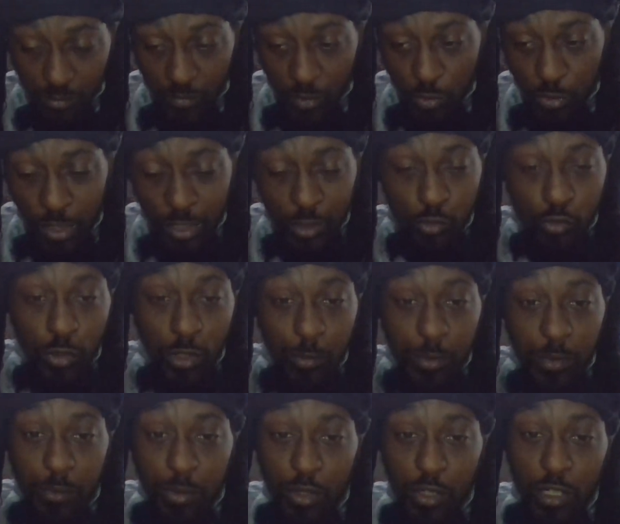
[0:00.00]
when I grew up
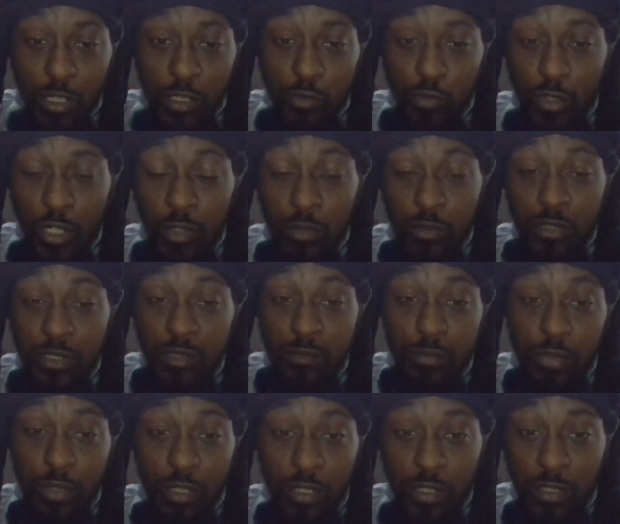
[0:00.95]
in Parkway, I was in
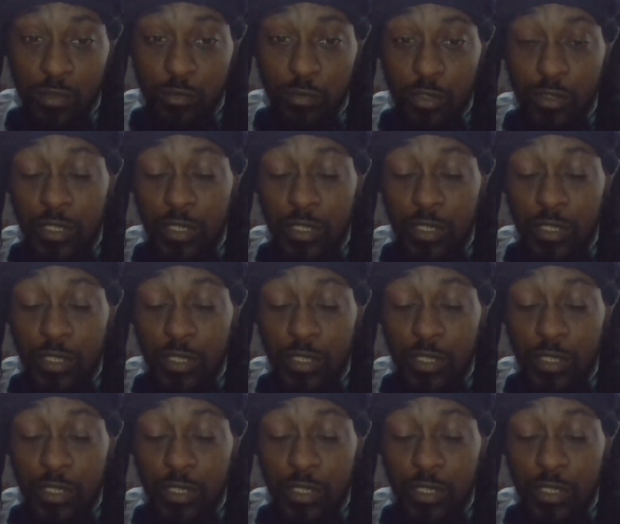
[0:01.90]
Parkway,